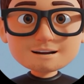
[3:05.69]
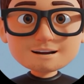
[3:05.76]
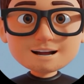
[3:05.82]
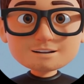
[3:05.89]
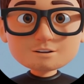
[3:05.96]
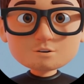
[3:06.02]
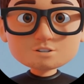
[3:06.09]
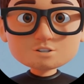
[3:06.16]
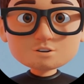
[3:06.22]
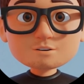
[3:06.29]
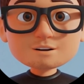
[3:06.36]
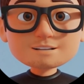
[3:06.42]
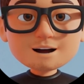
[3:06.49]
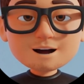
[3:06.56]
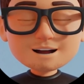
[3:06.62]
and your
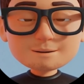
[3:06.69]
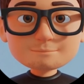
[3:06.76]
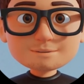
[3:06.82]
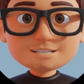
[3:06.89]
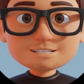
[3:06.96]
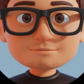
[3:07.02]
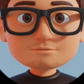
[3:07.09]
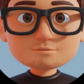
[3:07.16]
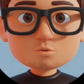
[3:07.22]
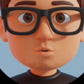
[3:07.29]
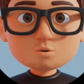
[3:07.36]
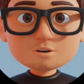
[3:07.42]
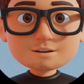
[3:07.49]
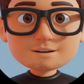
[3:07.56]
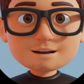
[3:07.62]
current
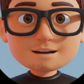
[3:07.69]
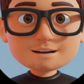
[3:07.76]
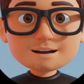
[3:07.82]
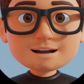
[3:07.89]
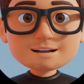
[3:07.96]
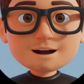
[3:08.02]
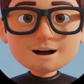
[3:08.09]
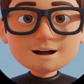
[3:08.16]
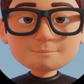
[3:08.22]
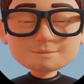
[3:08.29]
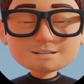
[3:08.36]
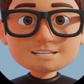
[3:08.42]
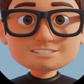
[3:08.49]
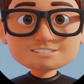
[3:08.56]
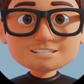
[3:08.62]
IP4 and
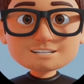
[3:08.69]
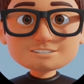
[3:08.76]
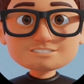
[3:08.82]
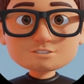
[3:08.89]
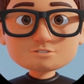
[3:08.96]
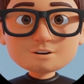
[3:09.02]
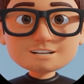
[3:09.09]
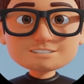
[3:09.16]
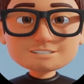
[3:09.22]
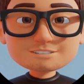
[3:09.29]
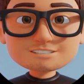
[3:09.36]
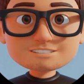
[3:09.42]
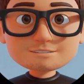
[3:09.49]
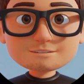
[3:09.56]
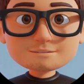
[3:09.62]
IP6
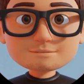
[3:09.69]
addresses.